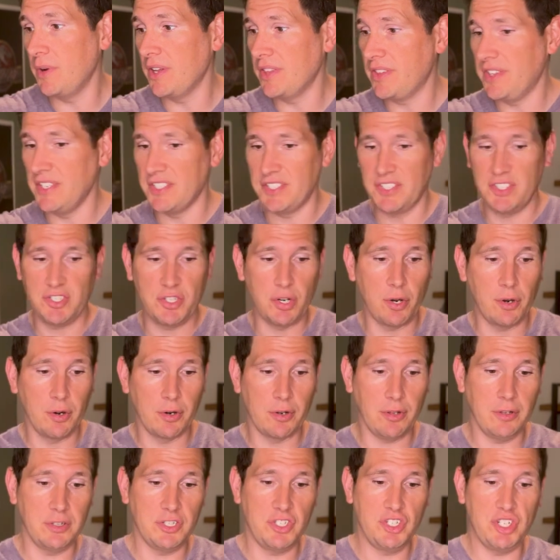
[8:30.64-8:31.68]
with this
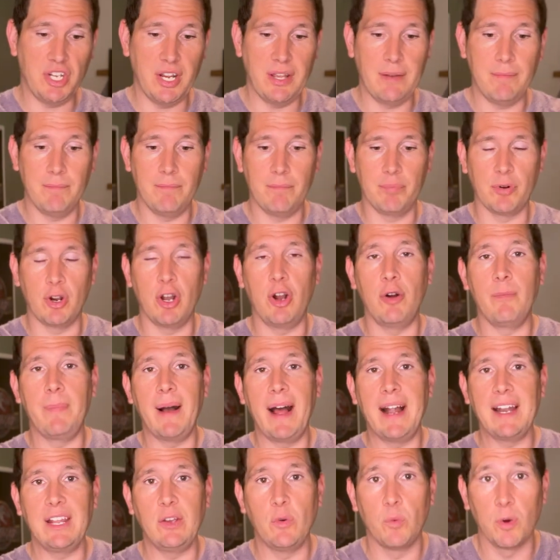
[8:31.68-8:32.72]
total gym bro
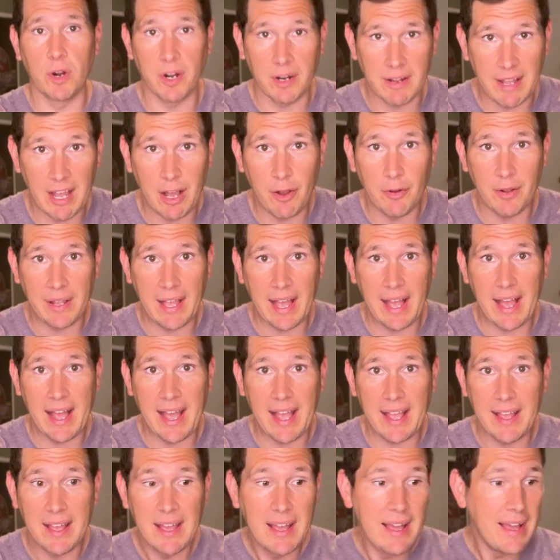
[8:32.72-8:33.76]
body workout
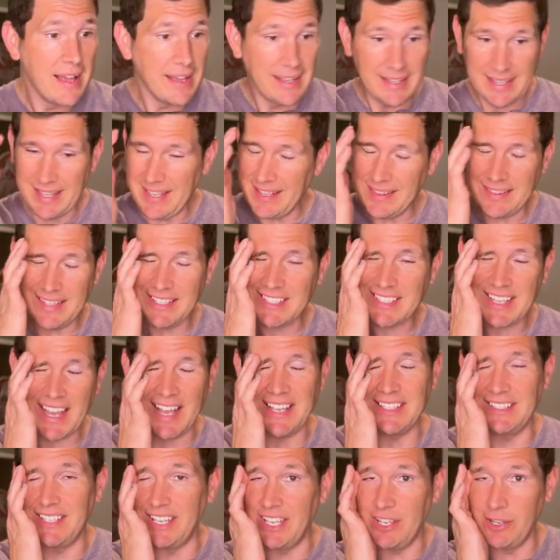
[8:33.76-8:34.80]
guy he this
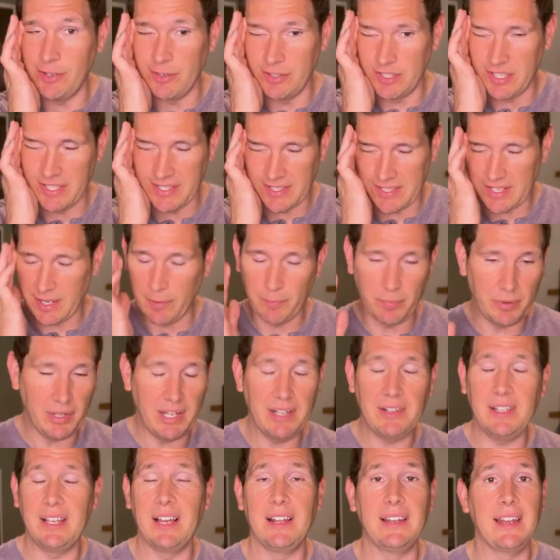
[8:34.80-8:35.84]
guy's huge. He's
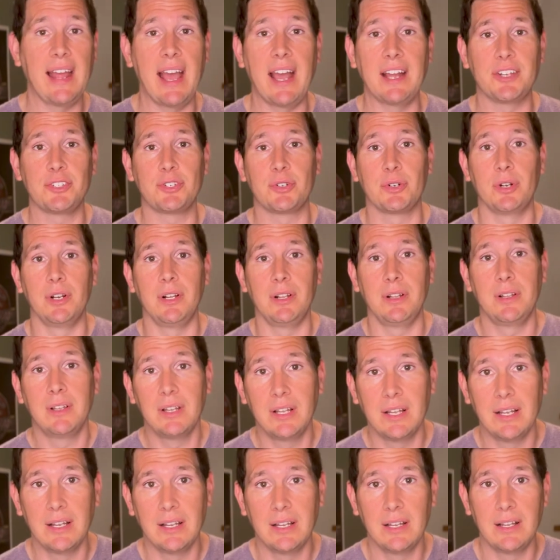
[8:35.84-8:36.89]
completely unnatural.
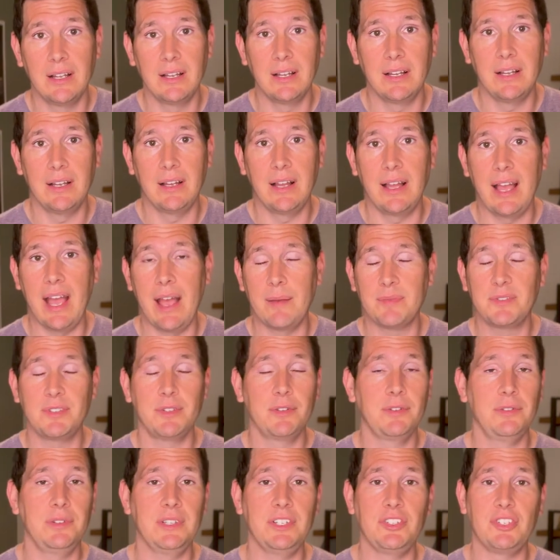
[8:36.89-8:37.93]

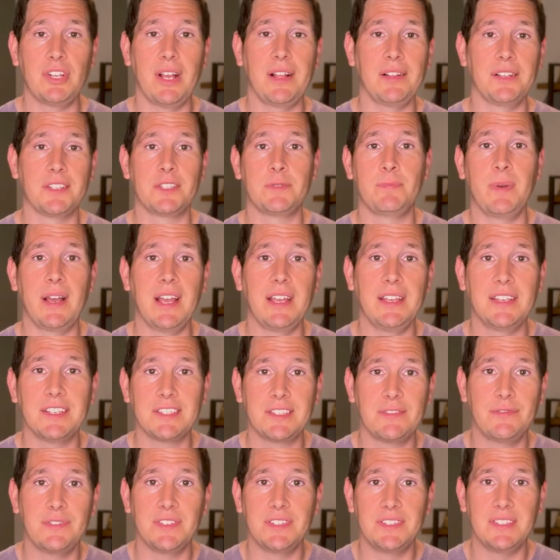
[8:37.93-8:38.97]
Absolutely jealous by
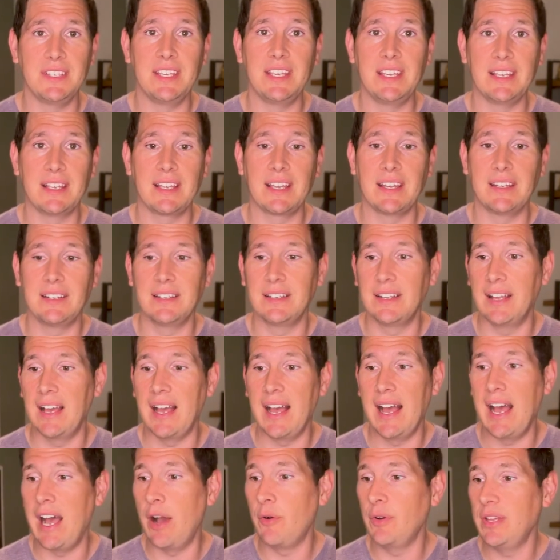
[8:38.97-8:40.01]
his physique and
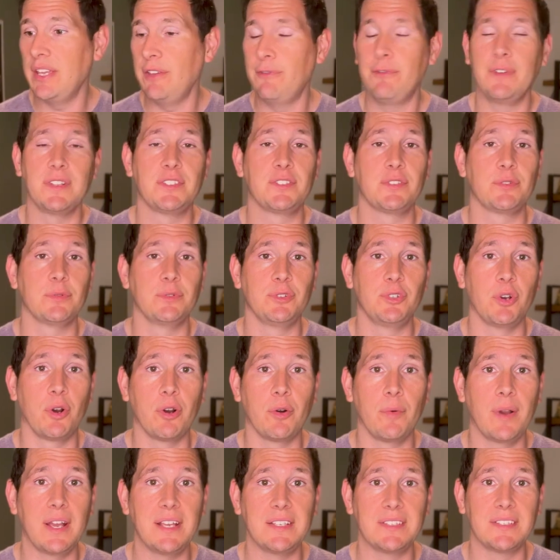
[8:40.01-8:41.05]
how he fits through
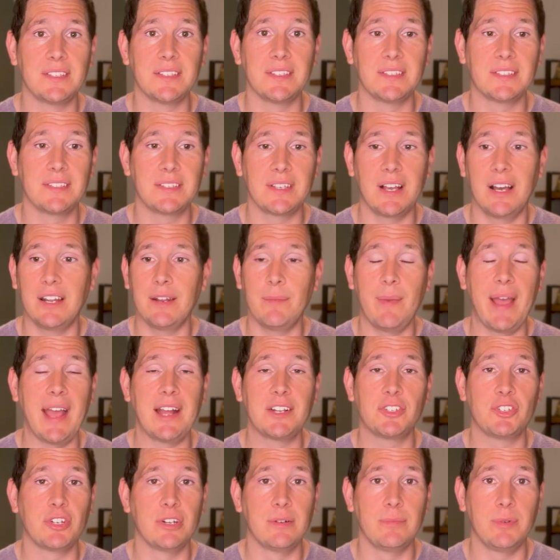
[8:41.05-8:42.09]
doorways is
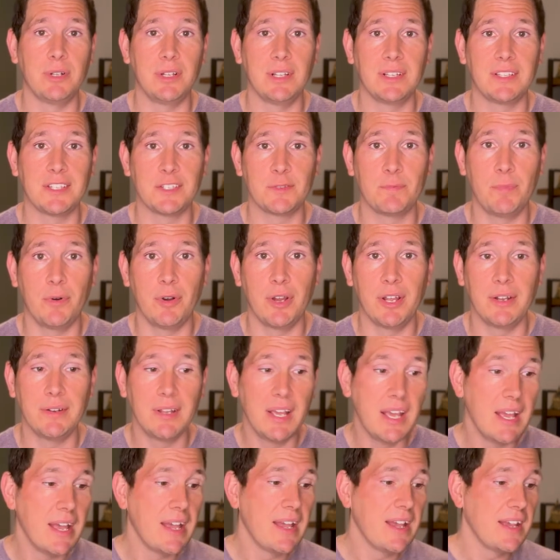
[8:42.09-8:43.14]
unimaginable at this point.
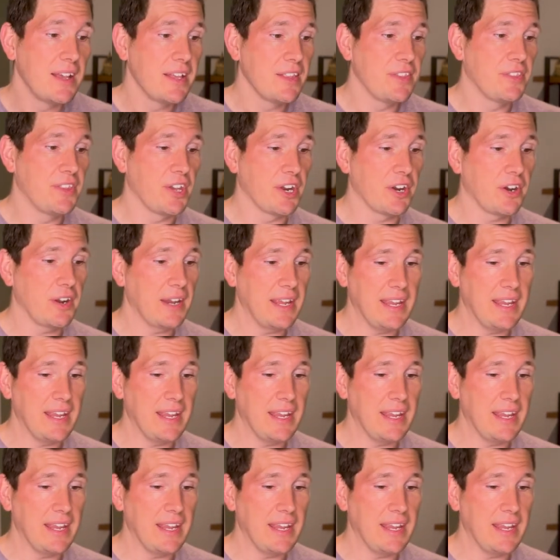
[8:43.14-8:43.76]
They're